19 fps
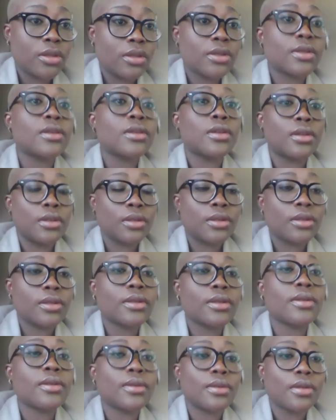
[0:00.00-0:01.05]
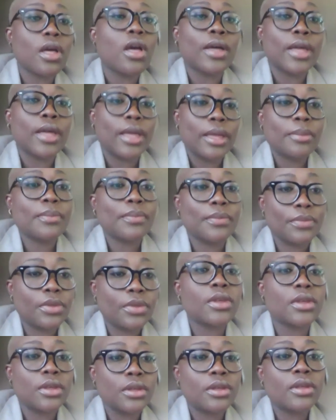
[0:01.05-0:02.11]
Yes, great question.
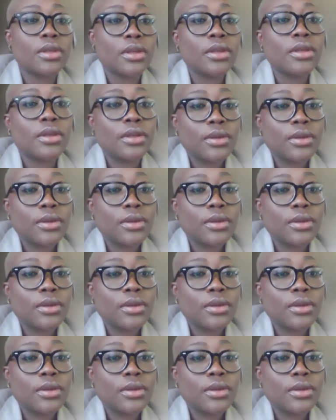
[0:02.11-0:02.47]
You know, I